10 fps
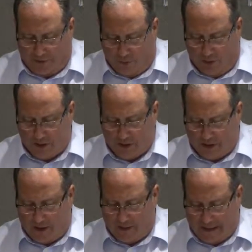thorns
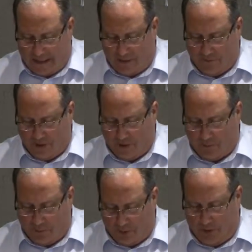cut down that are
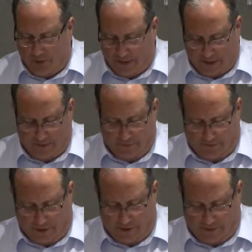burned in the
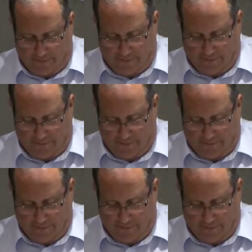fire.